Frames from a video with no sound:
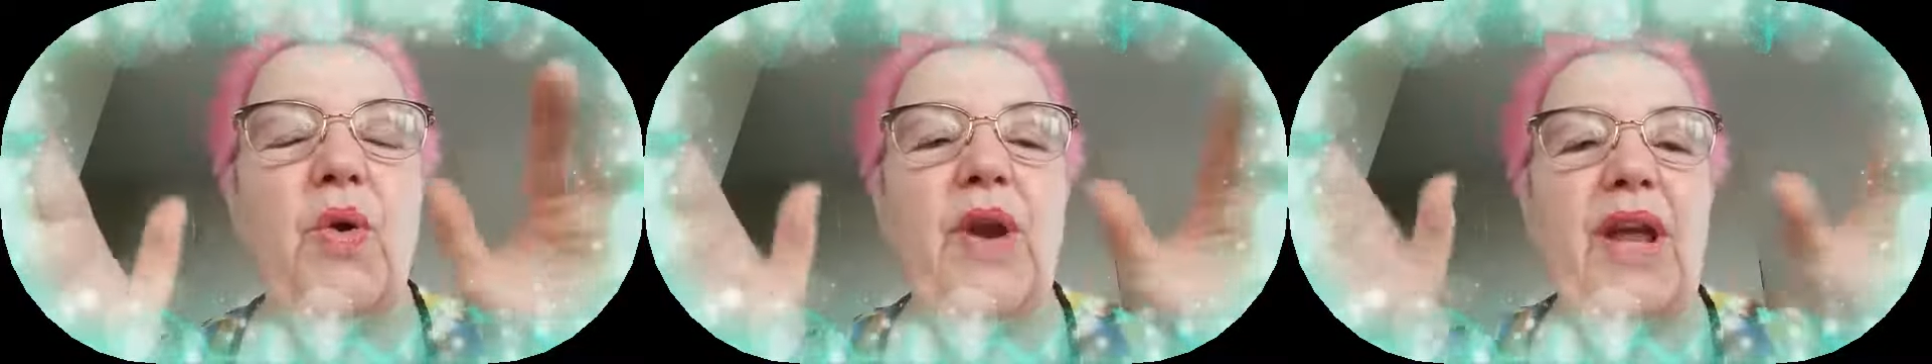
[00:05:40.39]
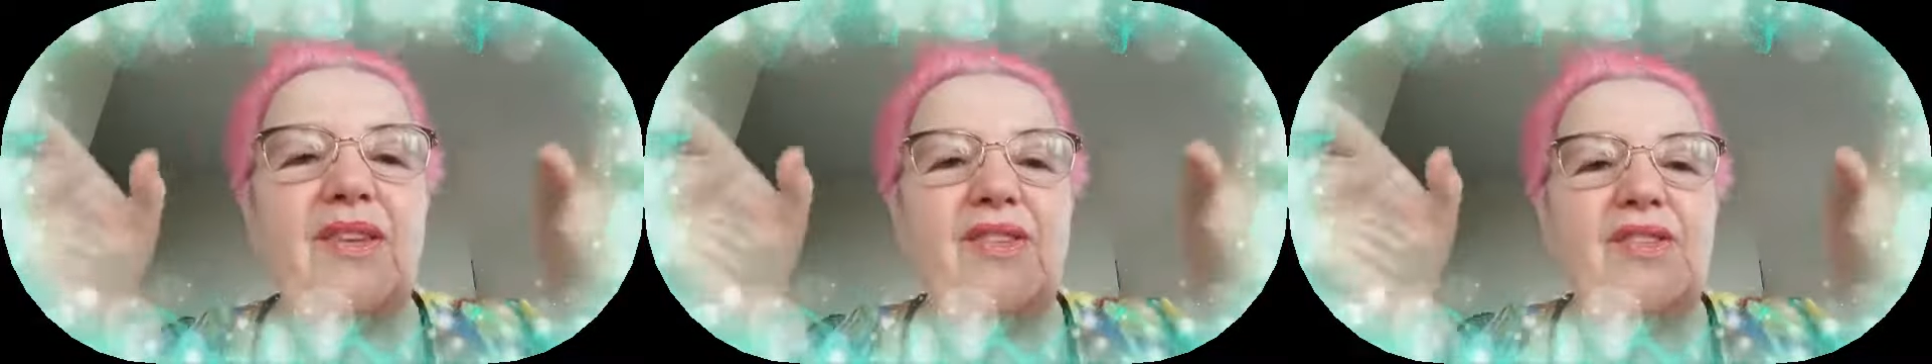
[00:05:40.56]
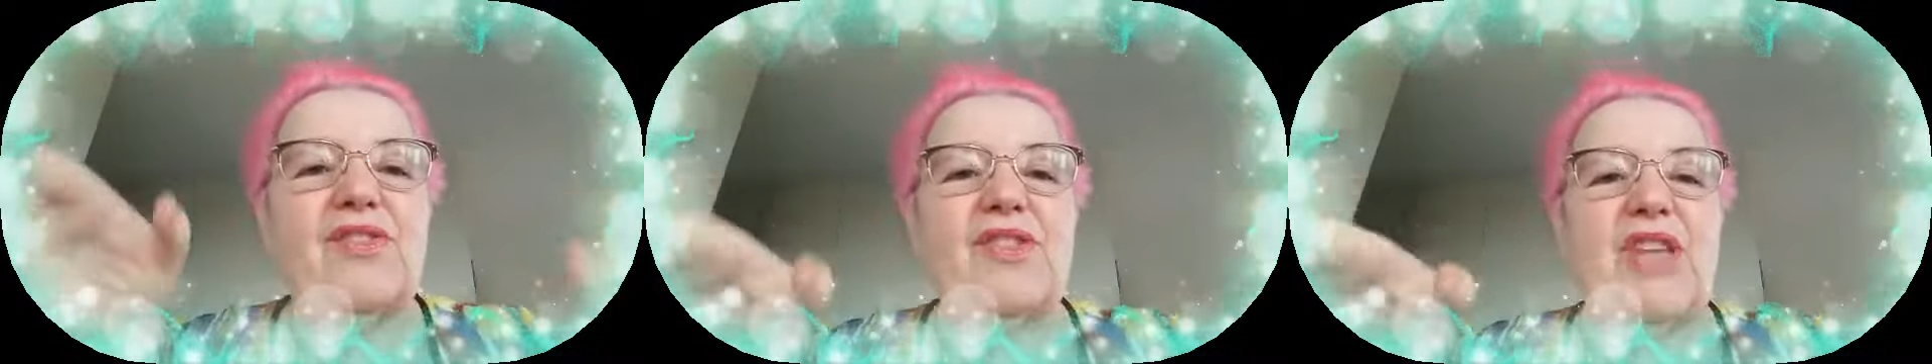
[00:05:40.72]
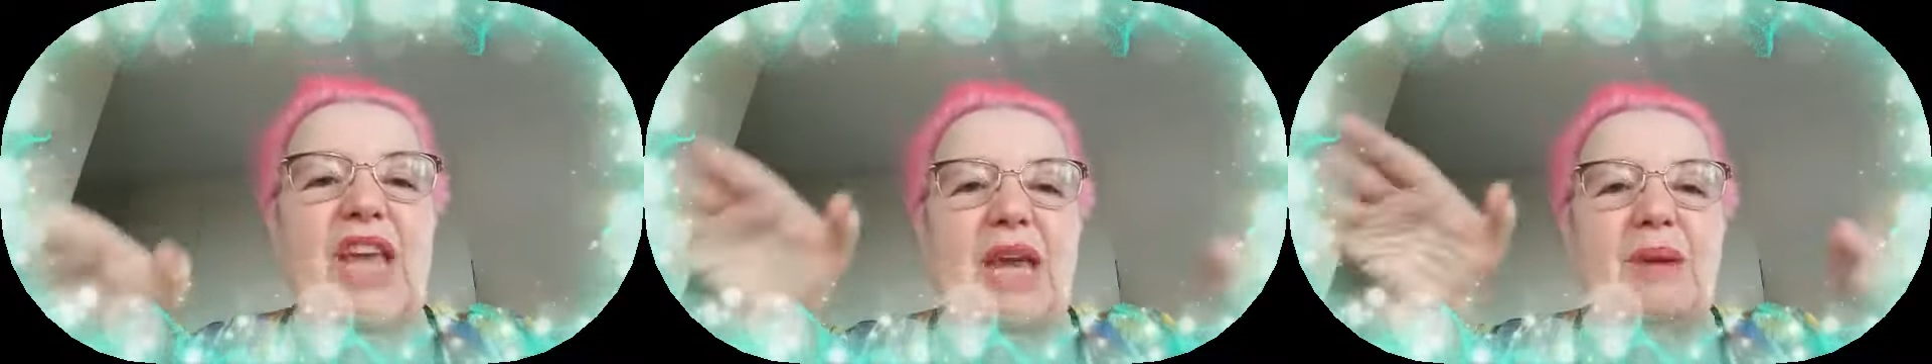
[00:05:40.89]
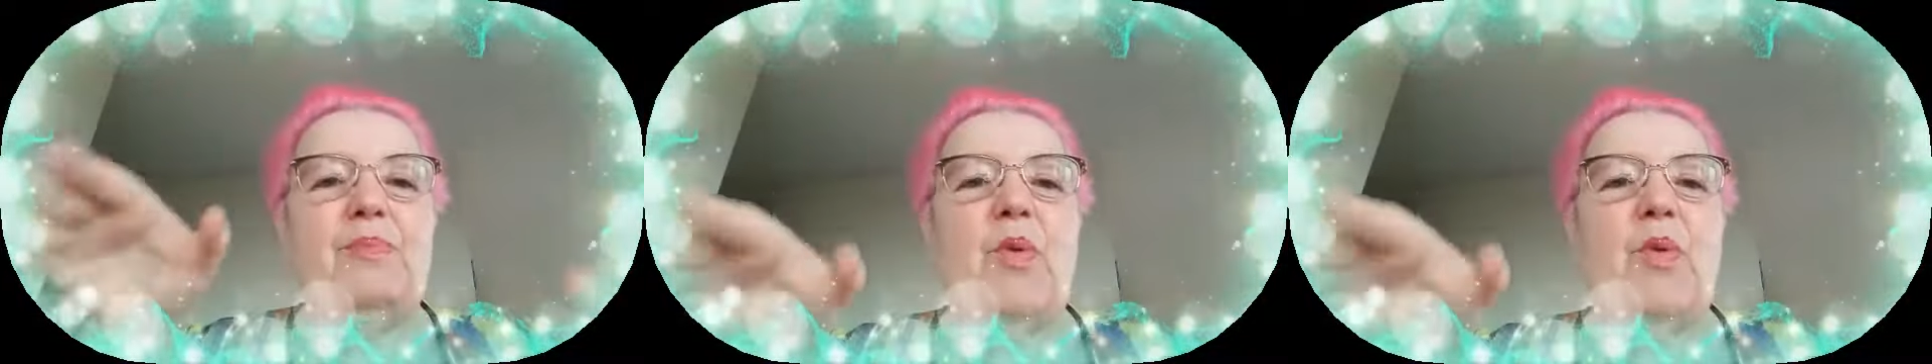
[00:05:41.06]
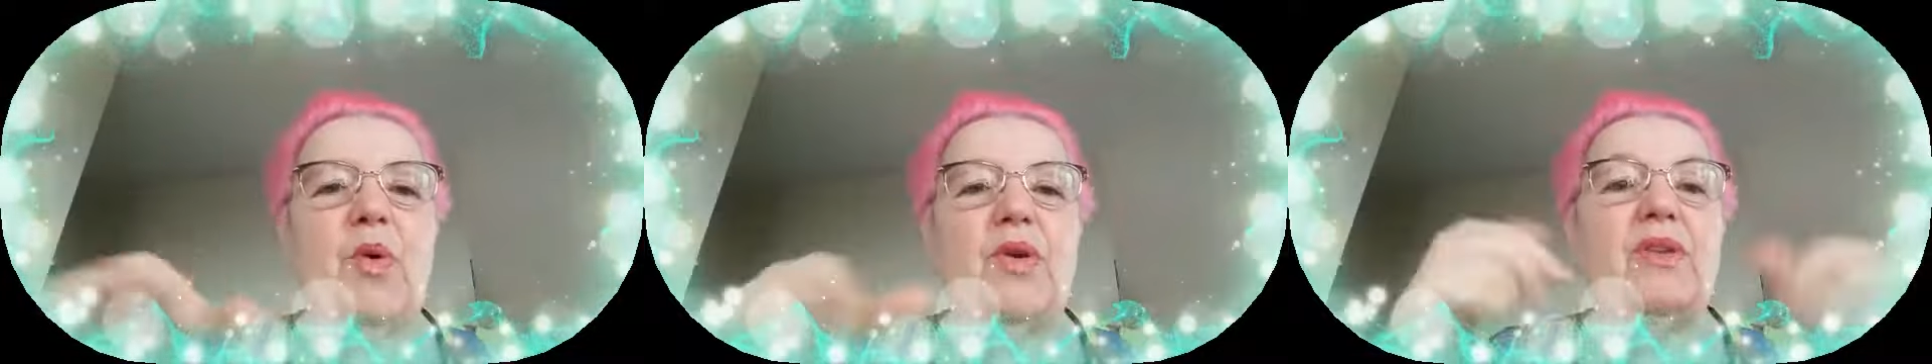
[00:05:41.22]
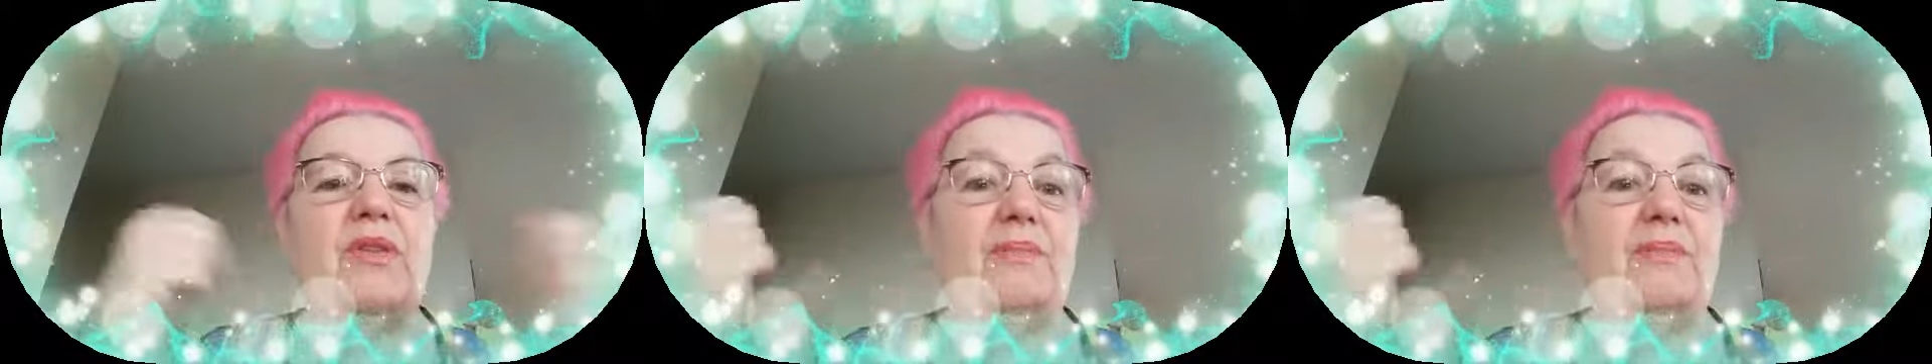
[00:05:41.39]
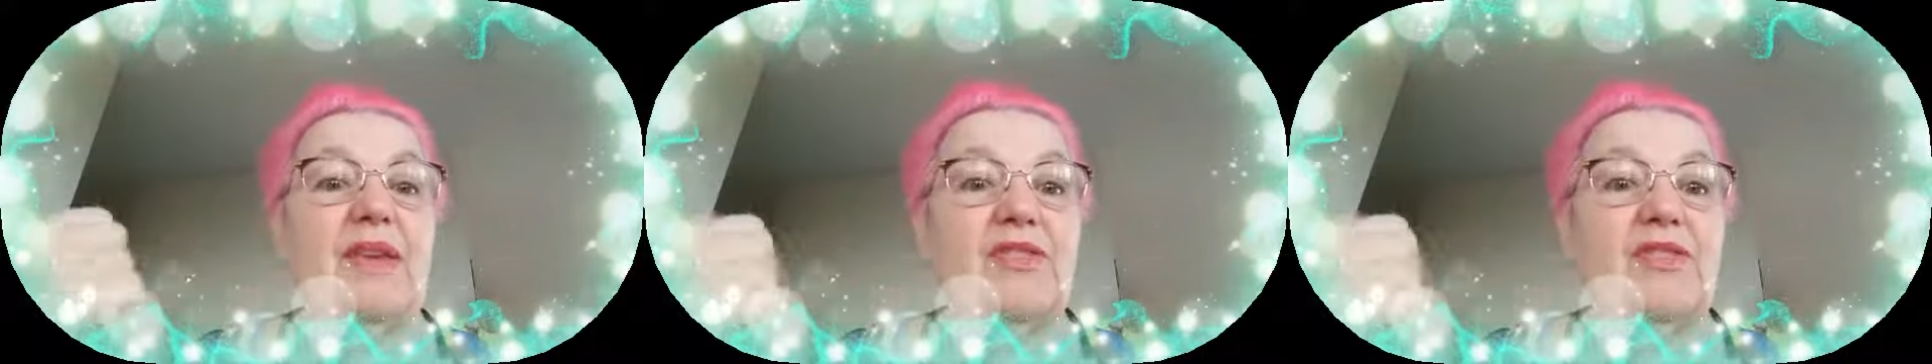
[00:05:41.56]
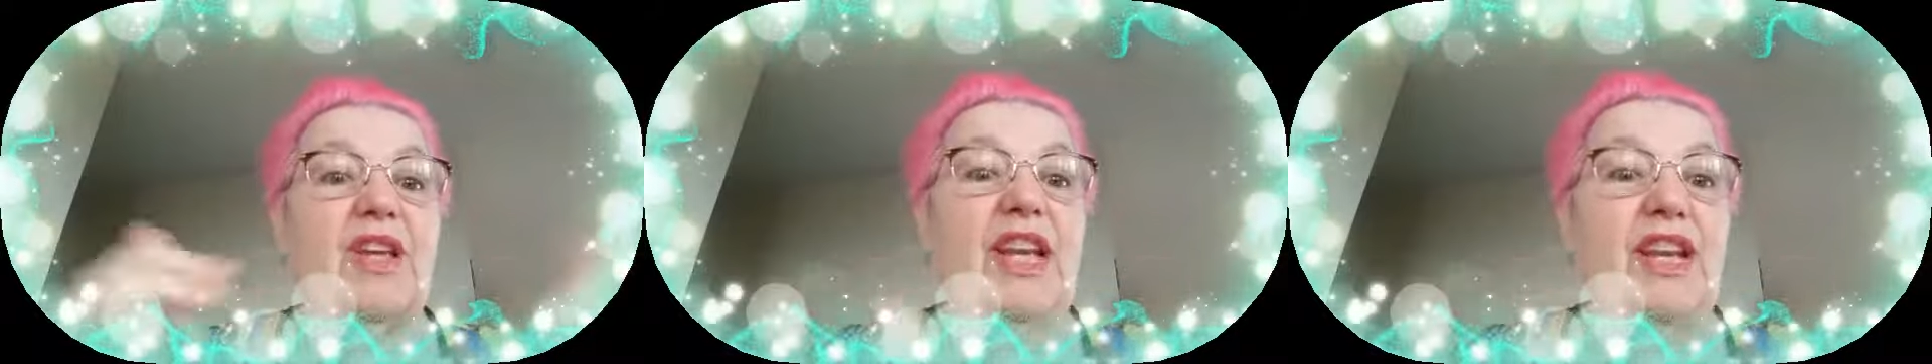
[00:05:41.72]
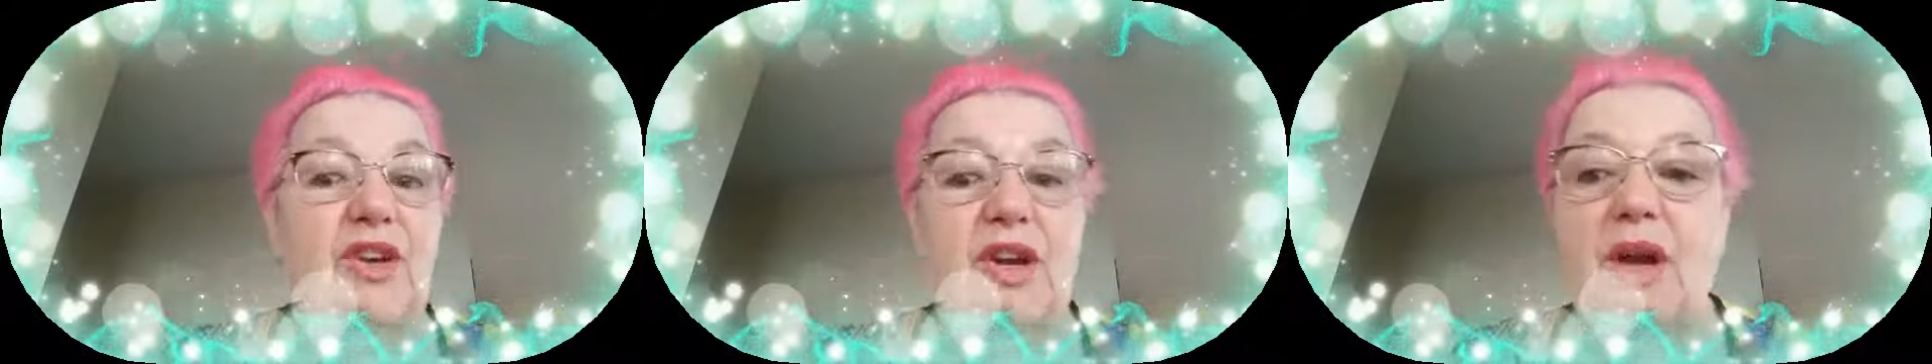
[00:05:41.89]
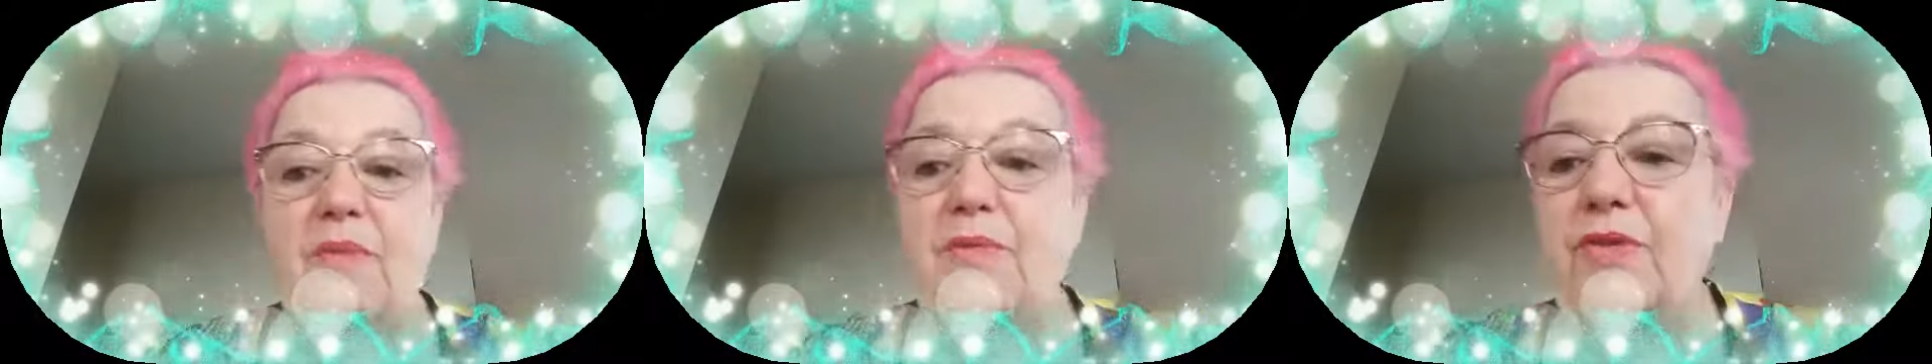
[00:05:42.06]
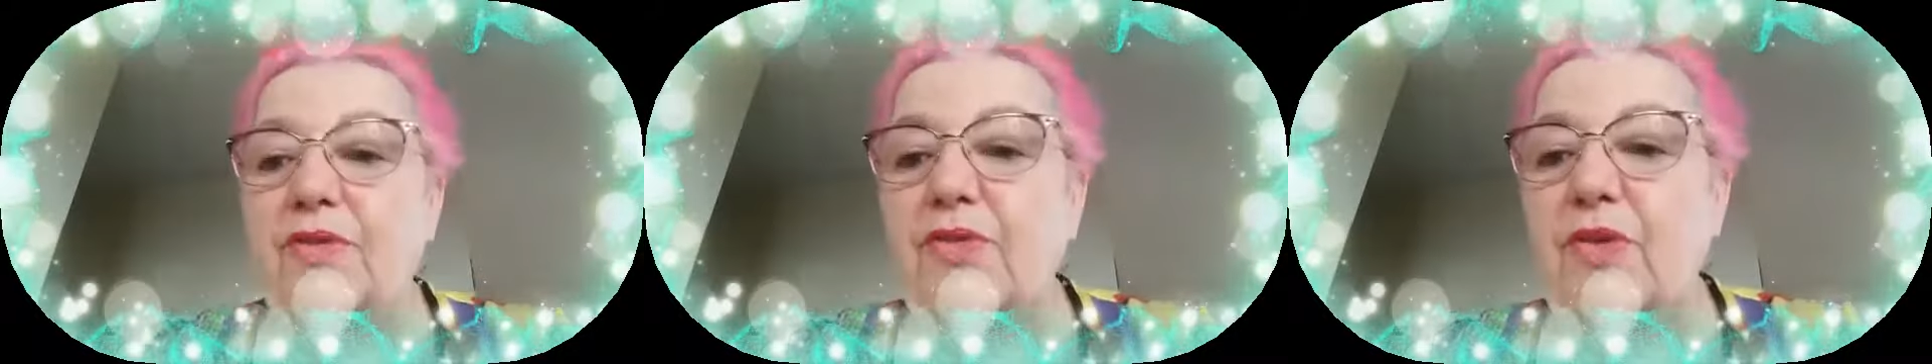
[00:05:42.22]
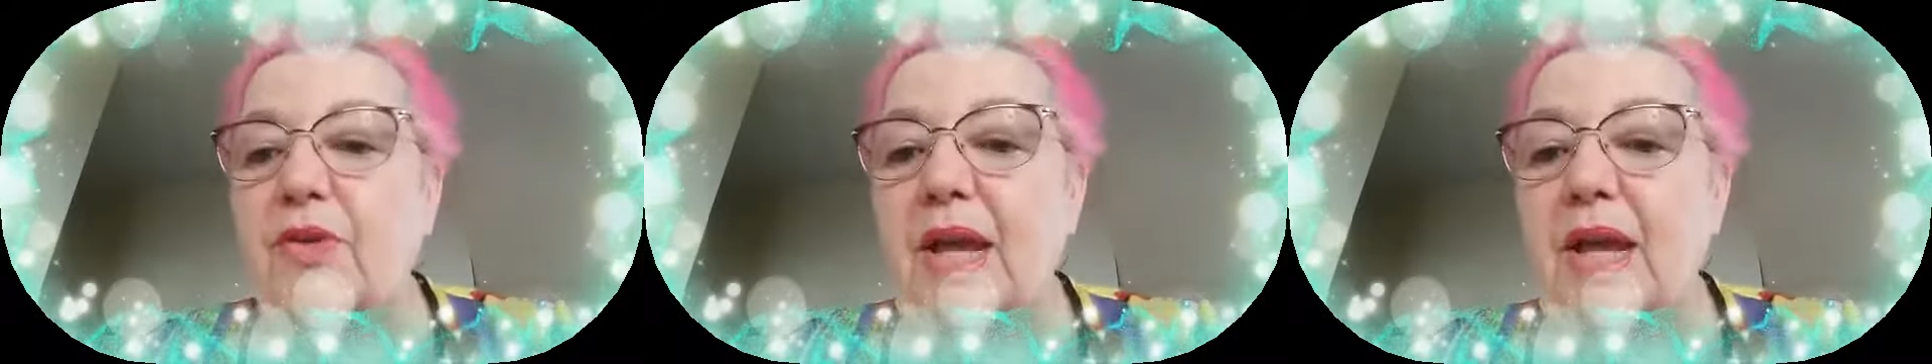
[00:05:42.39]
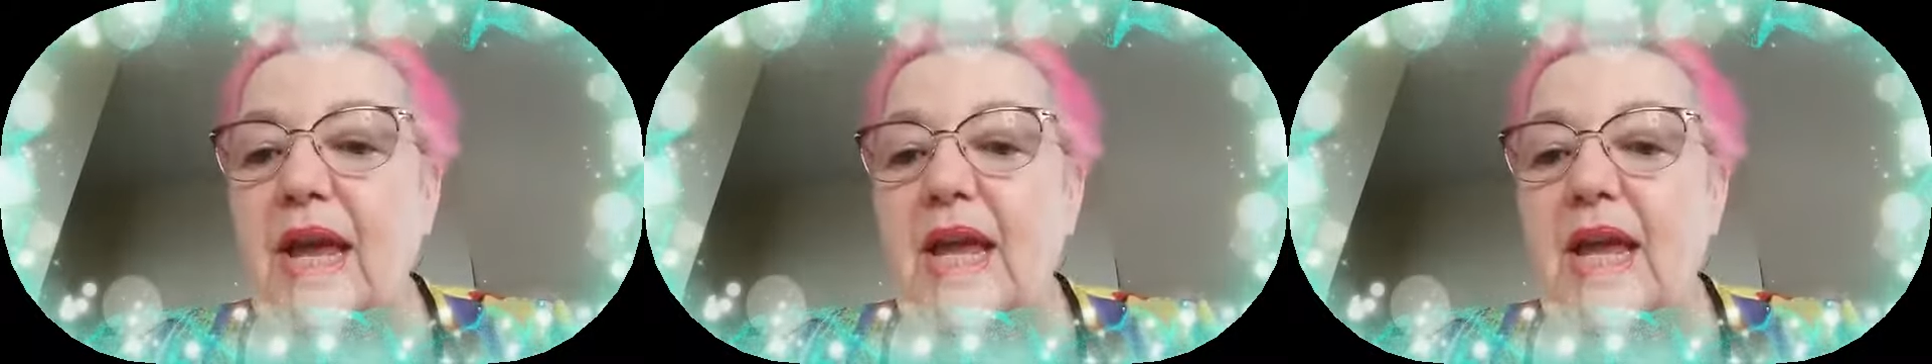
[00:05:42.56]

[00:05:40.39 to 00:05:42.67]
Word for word: like just stay put, basically your comfort zone.